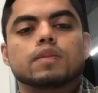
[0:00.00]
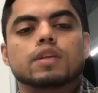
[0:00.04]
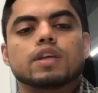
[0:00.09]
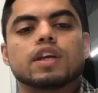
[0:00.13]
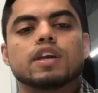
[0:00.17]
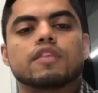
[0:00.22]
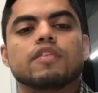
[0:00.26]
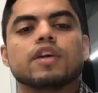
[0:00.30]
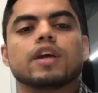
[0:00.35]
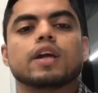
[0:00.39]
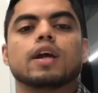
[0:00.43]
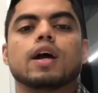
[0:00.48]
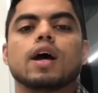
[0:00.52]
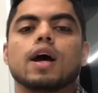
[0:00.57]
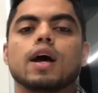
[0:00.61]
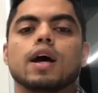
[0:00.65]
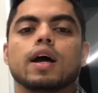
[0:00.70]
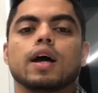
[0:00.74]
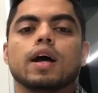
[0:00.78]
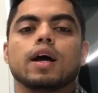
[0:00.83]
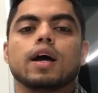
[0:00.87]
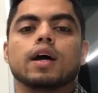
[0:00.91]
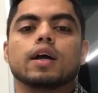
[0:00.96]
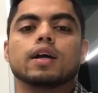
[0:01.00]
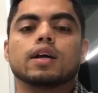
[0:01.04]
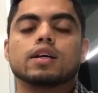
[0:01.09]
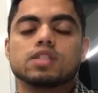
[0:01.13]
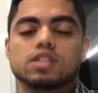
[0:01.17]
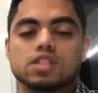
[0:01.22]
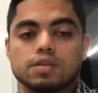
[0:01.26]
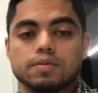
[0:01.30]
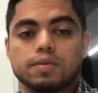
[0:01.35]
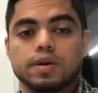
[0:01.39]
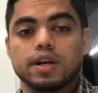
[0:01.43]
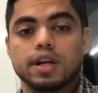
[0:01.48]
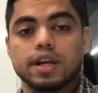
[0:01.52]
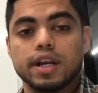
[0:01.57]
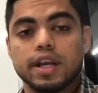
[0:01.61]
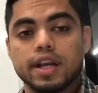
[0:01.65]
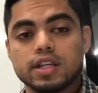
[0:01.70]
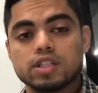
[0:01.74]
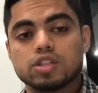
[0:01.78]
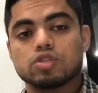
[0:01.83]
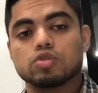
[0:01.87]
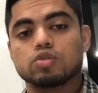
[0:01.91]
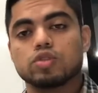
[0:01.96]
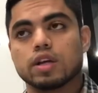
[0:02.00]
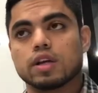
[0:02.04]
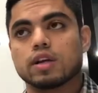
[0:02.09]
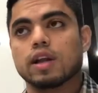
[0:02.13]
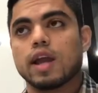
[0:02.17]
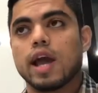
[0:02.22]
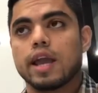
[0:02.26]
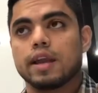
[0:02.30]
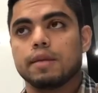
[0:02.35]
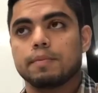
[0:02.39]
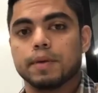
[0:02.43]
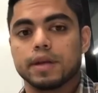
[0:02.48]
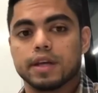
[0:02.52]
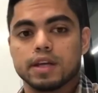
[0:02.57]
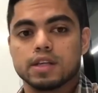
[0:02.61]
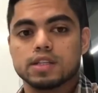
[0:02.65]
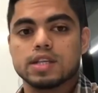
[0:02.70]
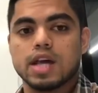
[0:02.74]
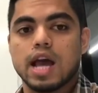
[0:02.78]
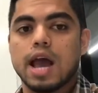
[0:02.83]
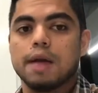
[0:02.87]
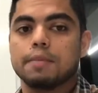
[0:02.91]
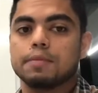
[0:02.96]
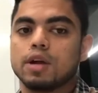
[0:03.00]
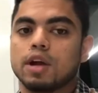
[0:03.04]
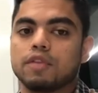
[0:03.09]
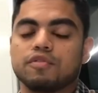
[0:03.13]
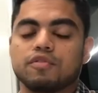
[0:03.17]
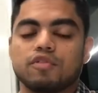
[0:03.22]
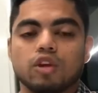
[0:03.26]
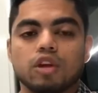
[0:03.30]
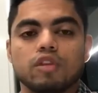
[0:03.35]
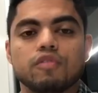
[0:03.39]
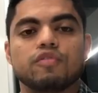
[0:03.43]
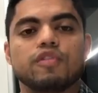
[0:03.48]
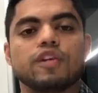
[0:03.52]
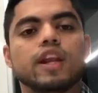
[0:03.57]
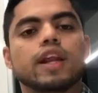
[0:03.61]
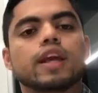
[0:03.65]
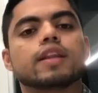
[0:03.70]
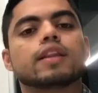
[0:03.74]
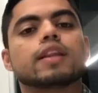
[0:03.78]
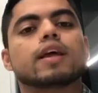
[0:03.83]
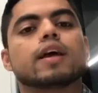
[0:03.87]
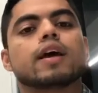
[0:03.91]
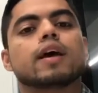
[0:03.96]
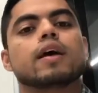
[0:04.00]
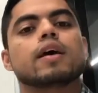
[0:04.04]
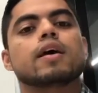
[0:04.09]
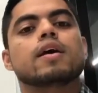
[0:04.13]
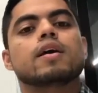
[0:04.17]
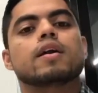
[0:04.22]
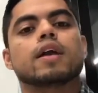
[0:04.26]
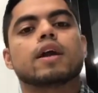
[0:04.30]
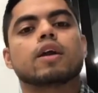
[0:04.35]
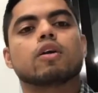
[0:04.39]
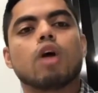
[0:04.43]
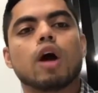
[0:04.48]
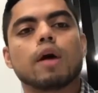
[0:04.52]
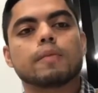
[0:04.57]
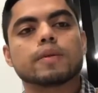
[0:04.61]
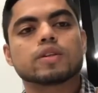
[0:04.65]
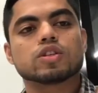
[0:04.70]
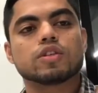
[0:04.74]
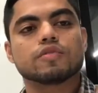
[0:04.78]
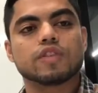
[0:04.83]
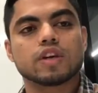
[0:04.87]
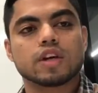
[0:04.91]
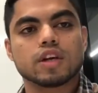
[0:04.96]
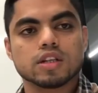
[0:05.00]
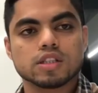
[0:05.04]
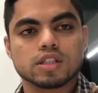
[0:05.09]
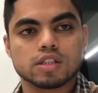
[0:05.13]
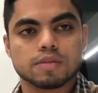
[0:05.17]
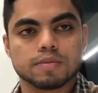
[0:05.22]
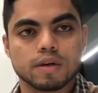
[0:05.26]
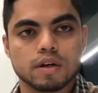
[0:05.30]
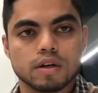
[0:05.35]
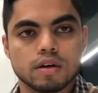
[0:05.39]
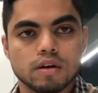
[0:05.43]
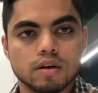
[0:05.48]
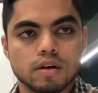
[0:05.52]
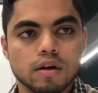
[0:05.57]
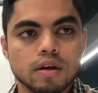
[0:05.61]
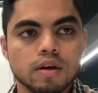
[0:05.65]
giving customer needs to the client because I'm not fulfilling the requirements of the customer.